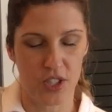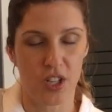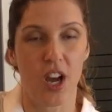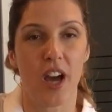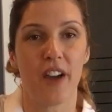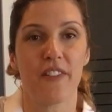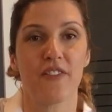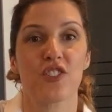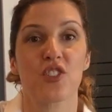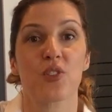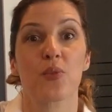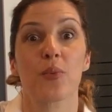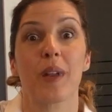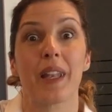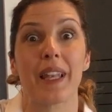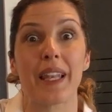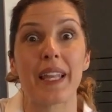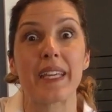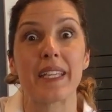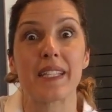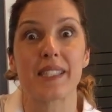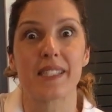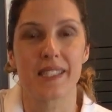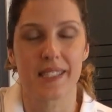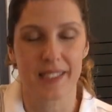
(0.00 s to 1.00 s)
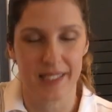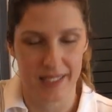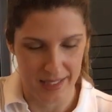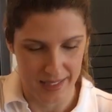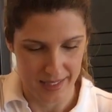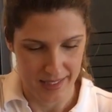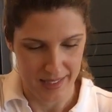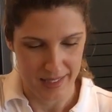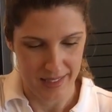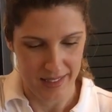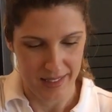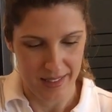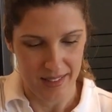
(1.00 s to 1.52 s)
knife to release
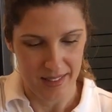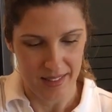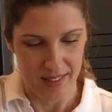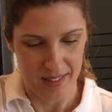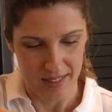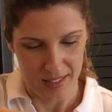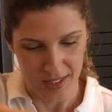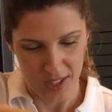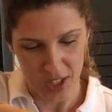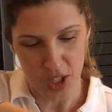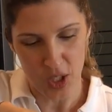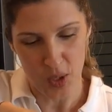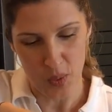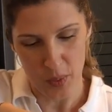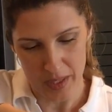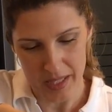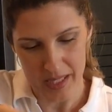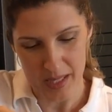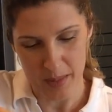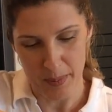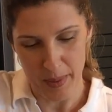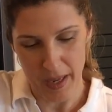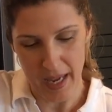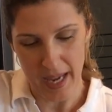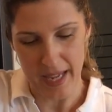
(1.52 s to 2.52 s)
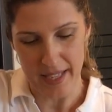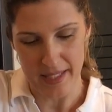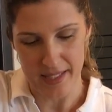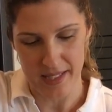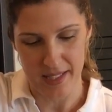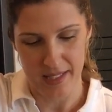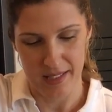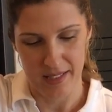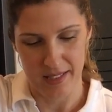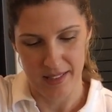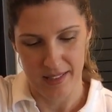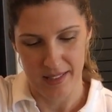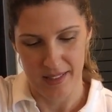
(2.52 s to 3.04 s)
your quince
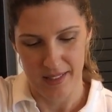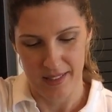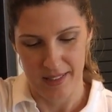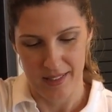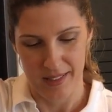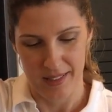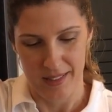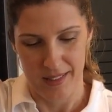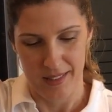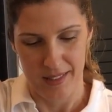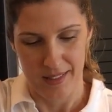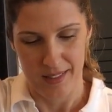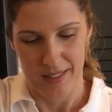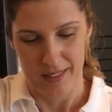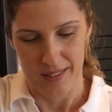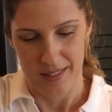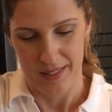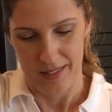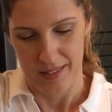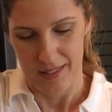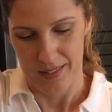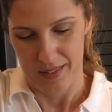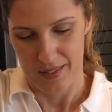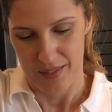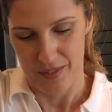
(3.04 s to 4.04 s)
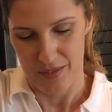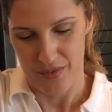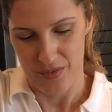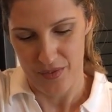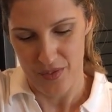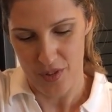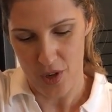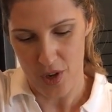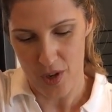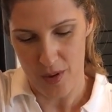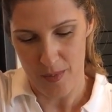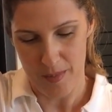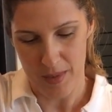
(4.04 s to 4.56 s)
paste
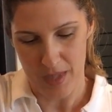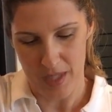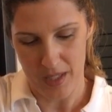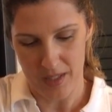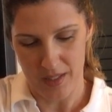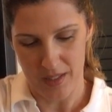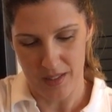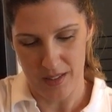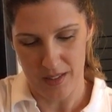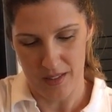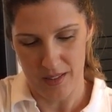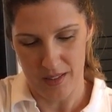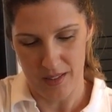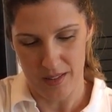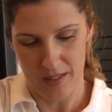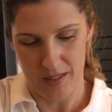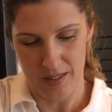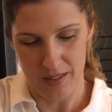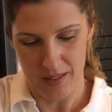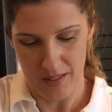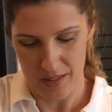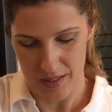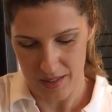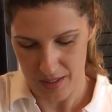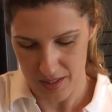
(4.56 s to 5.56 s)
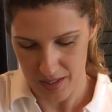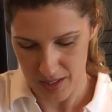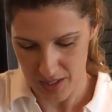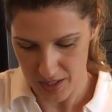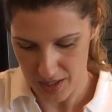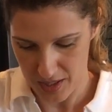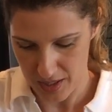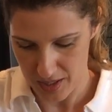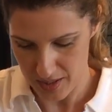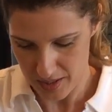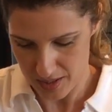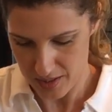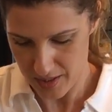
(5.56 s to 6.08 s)
from
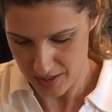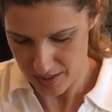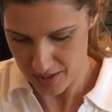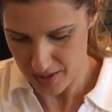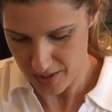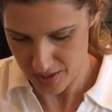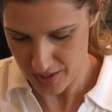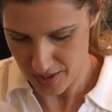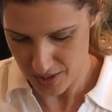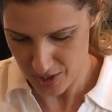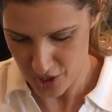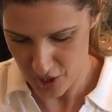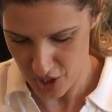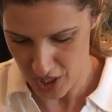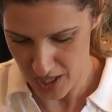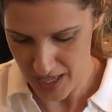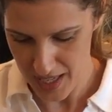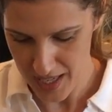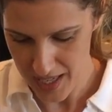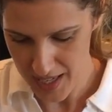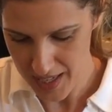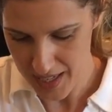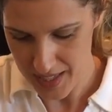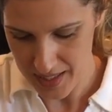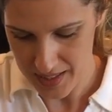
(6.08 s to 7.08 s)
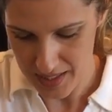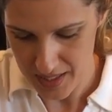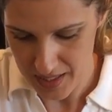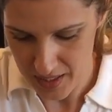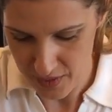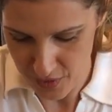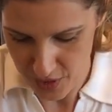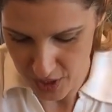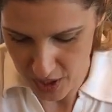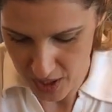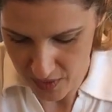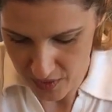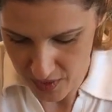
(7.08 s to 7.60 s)
the jar, and then if
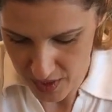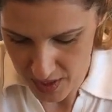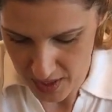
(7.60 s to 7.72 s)
you give it